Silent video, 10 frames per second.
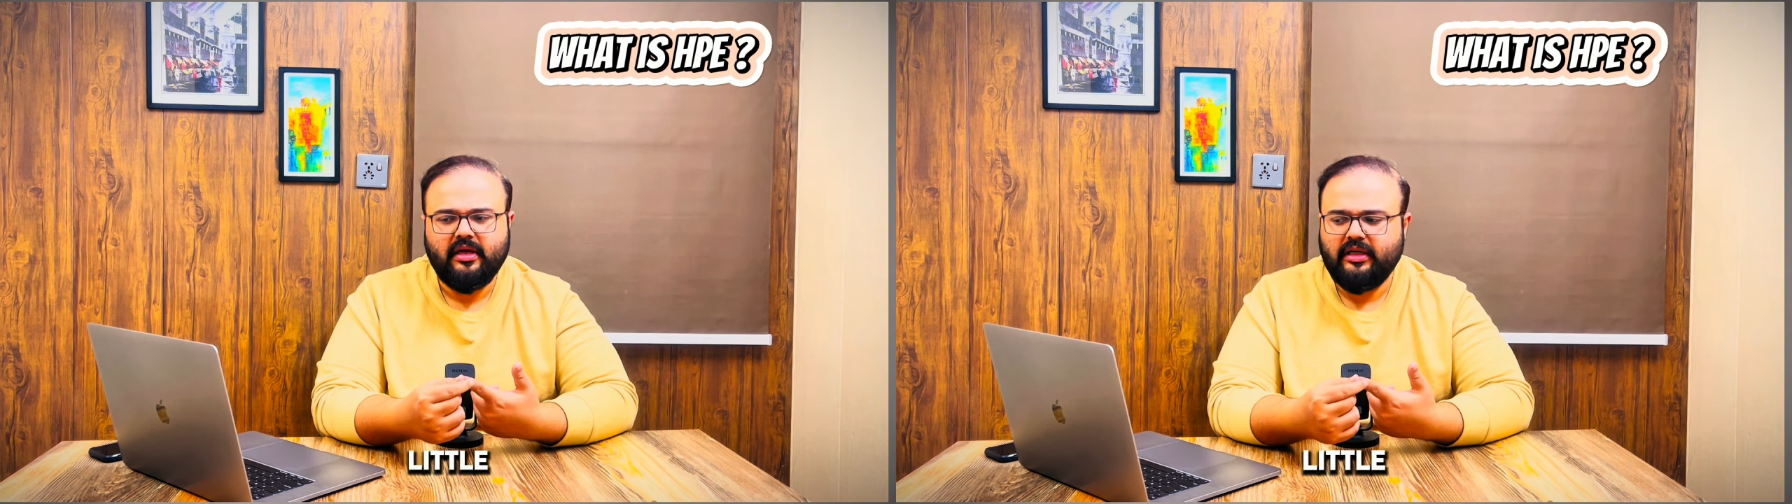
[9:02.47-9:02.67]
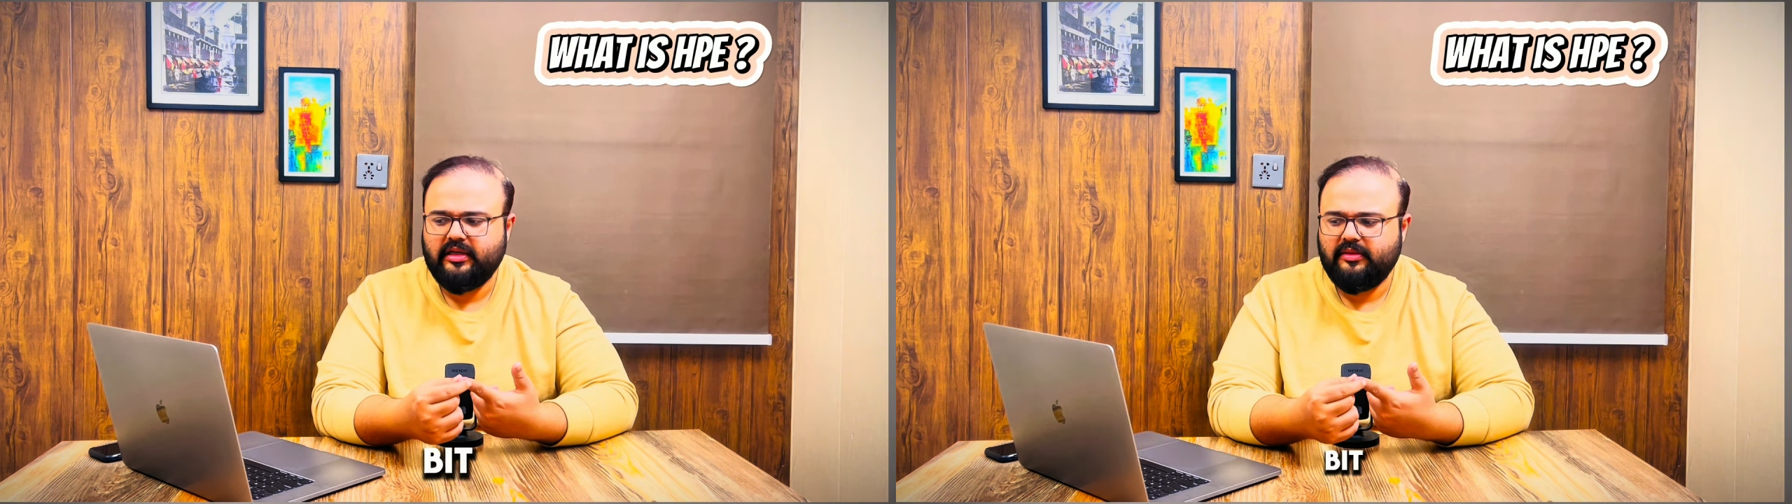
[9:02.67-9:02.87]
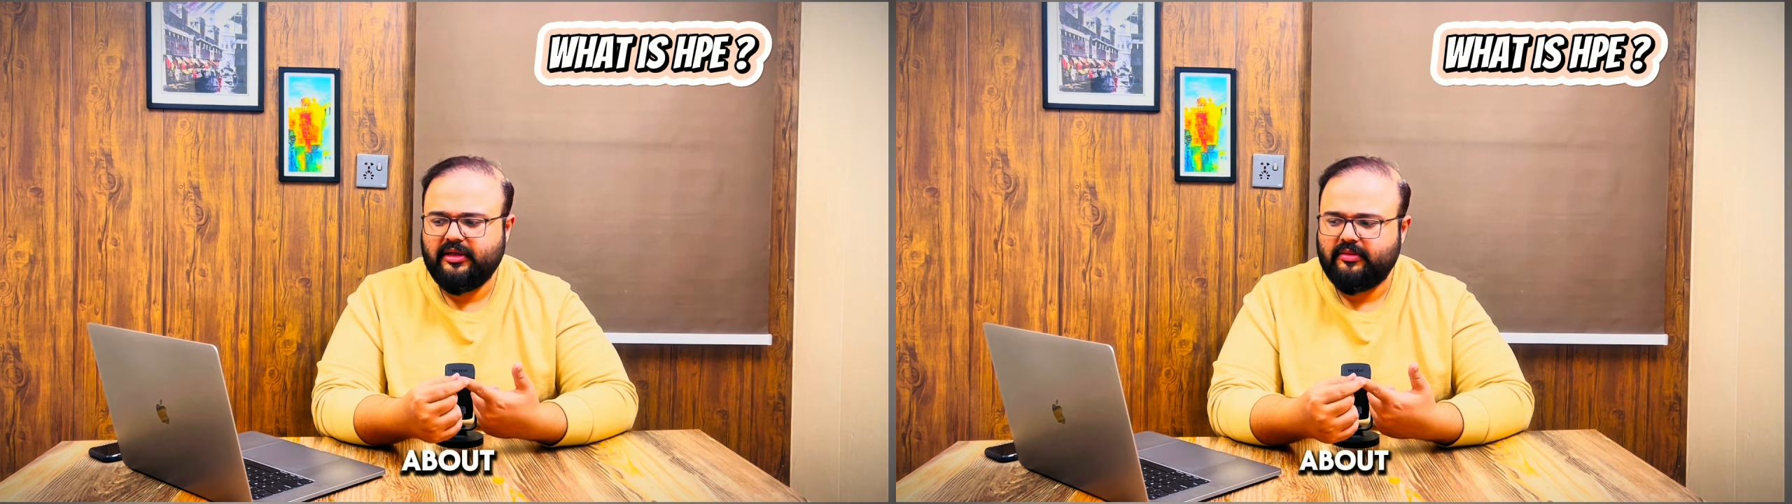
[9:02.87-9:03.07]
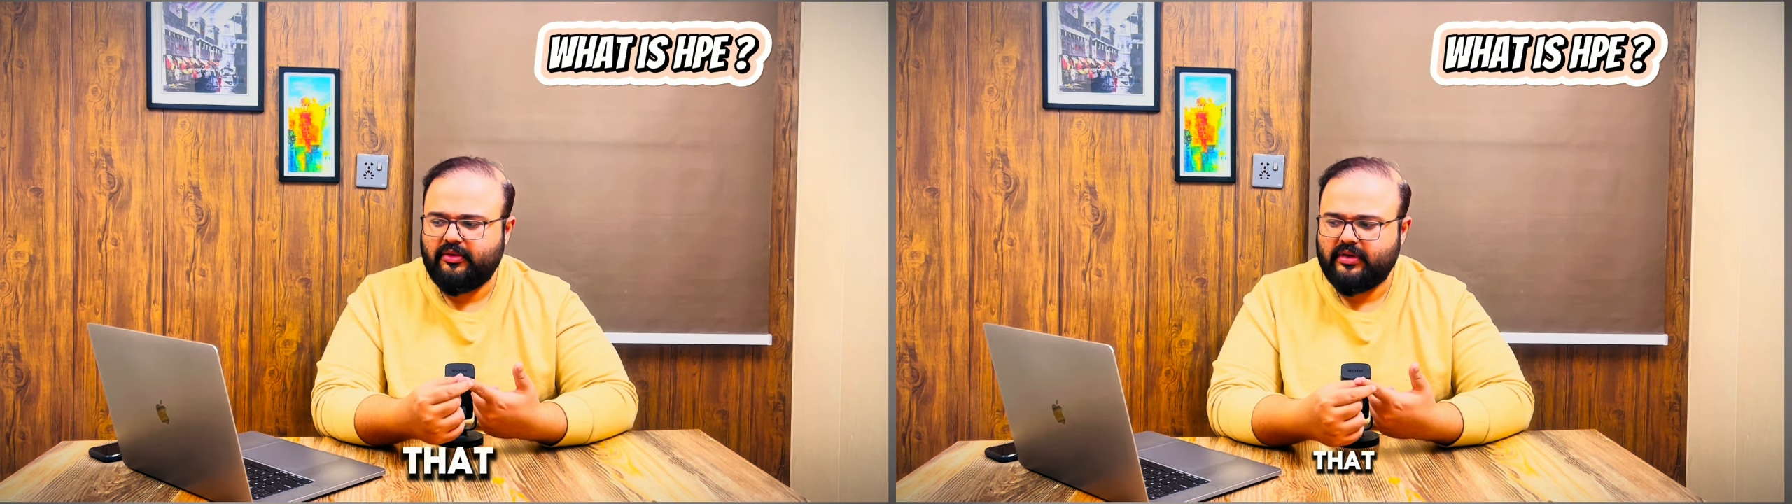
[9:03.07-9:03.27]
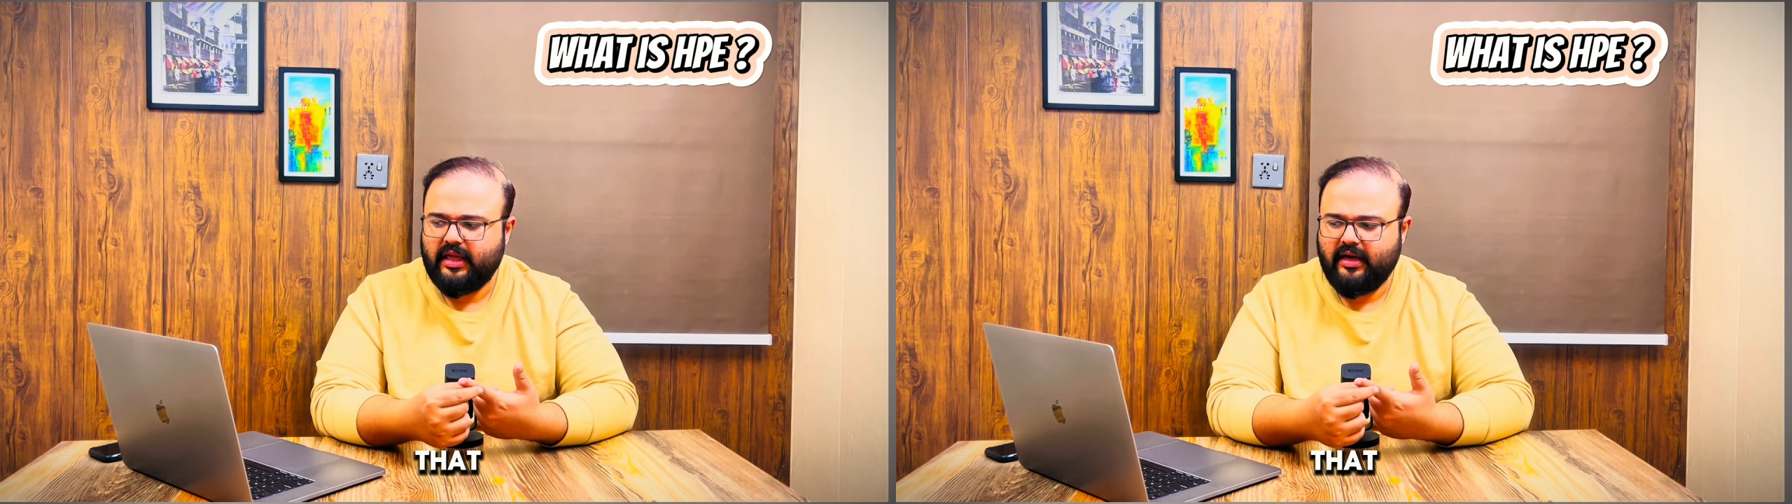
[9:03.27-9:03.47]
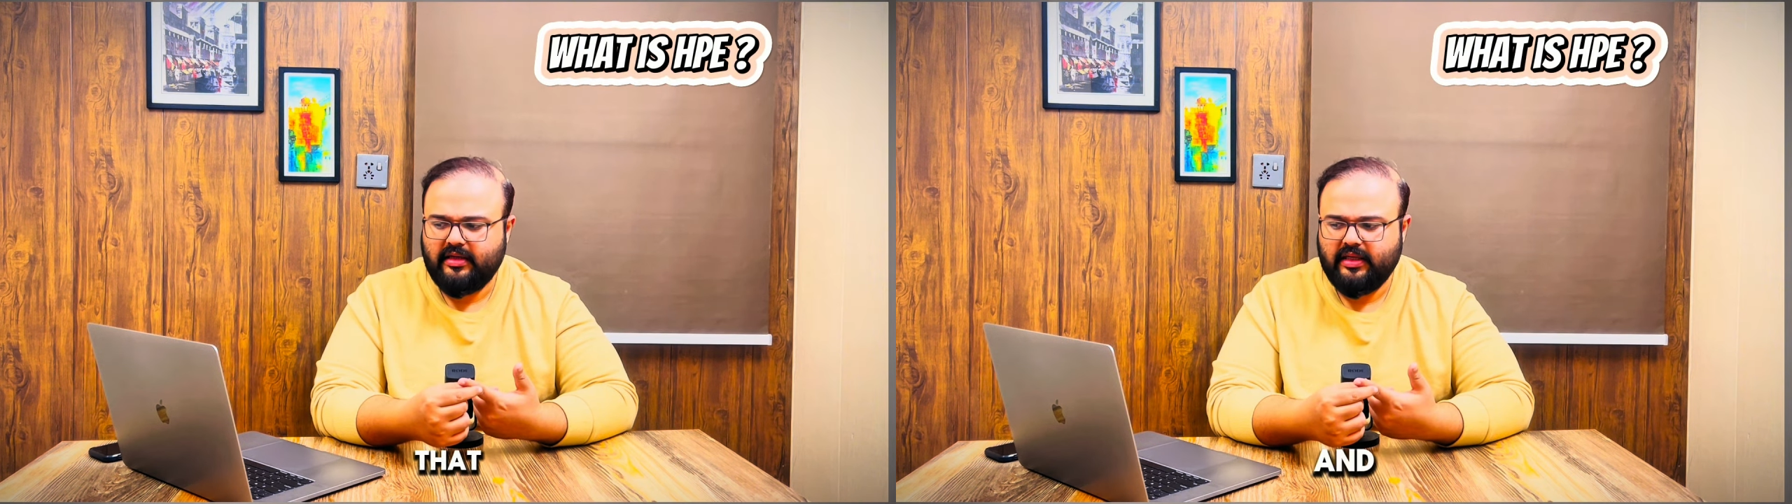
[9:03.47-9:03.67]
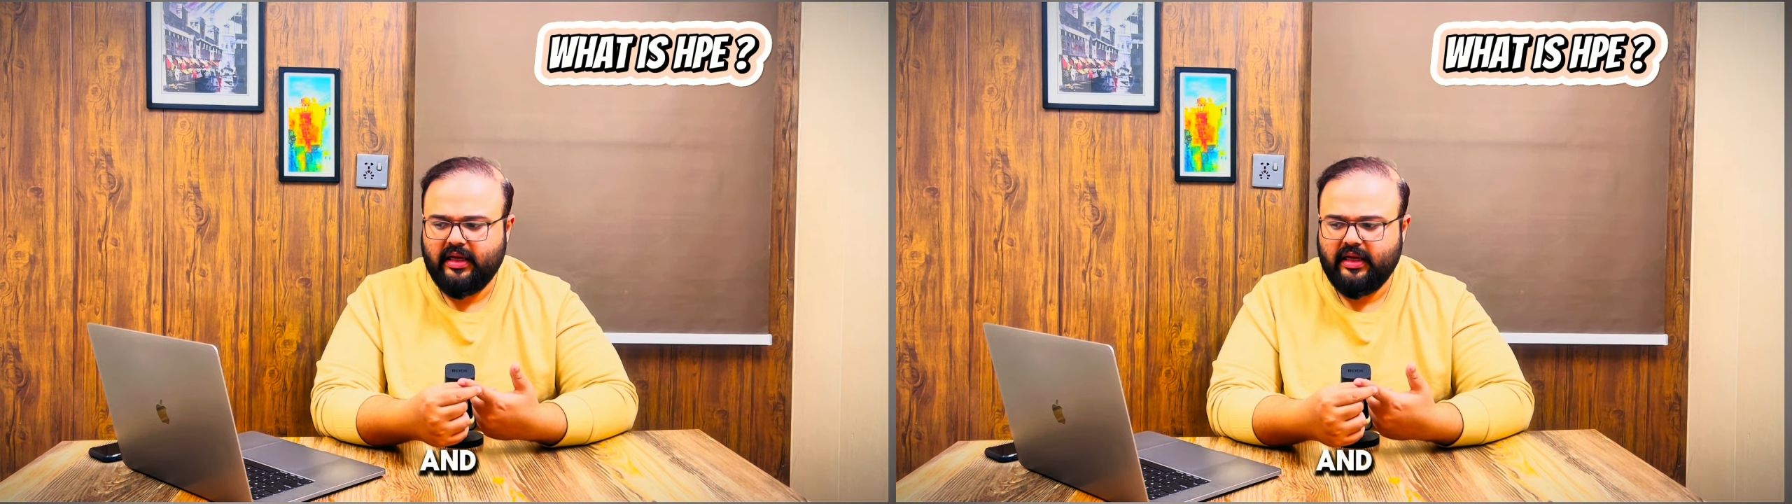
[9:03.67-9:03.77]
a little bit about that,